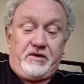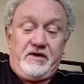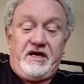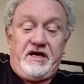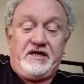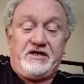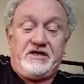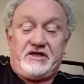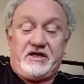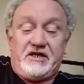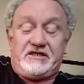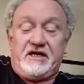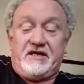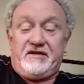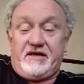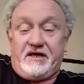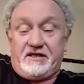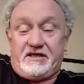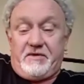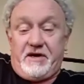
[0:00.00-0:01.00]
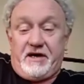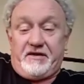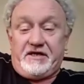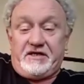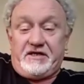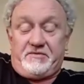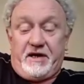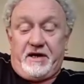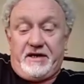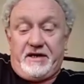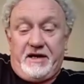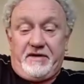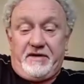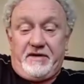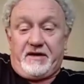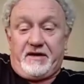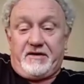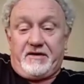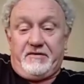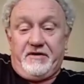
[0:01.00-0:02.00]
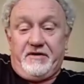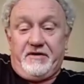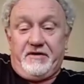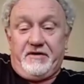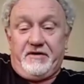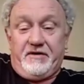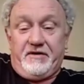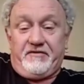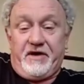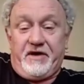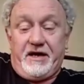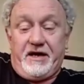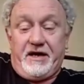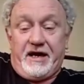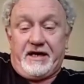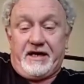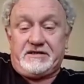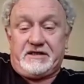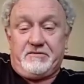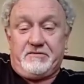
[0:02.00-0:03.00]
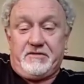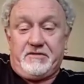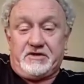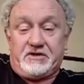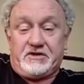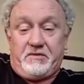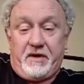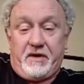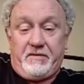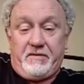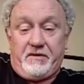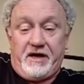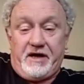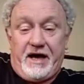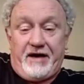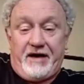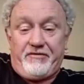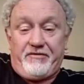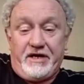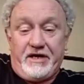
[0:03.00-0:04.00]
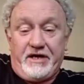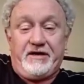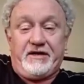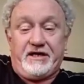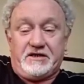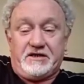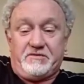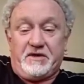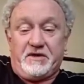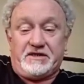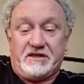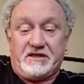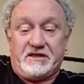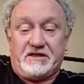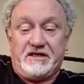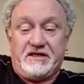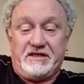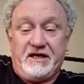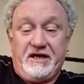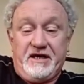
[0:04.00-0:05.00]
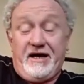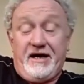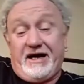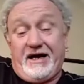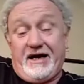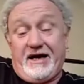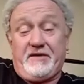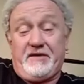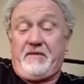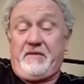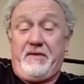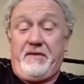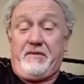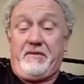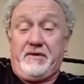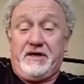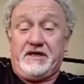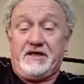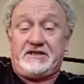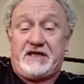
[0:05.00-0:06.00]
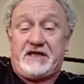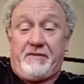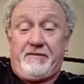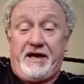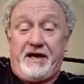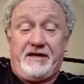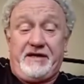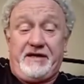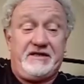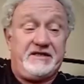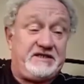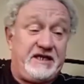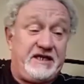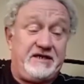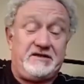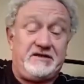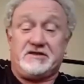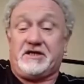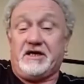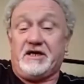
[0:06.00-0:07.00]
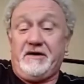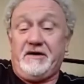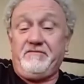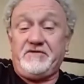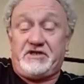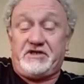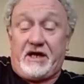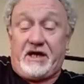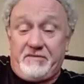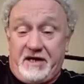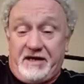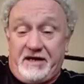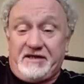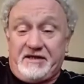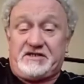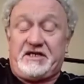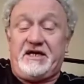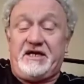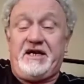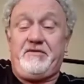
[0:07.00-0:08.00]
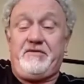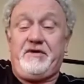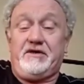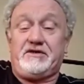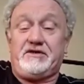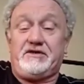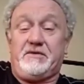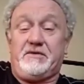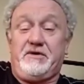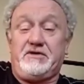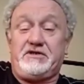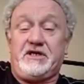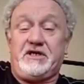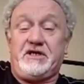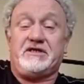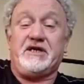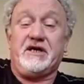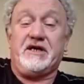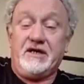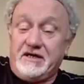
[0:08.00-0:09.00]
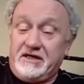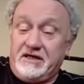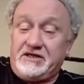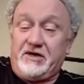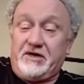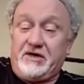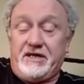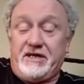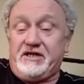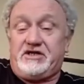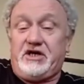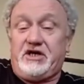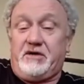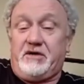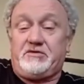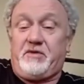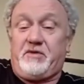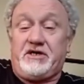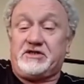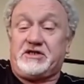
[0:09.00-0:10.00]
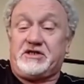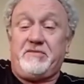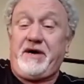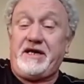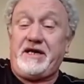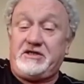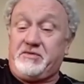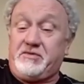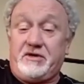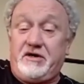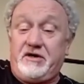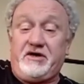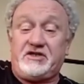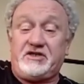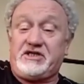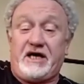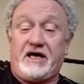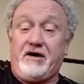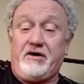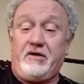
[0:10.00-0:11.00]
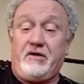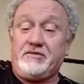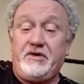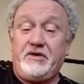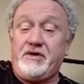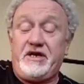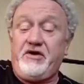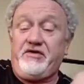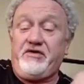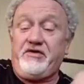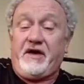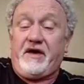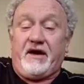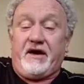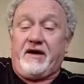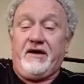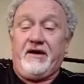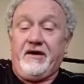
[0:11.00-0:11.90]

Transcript: the interesting things about this pandemic. We've realised that most of the people that are running these businesses are the people that are sat behind the tills, sat behind the steering wheels of buses, doing the jobs because the management are all sat at home doing nothing.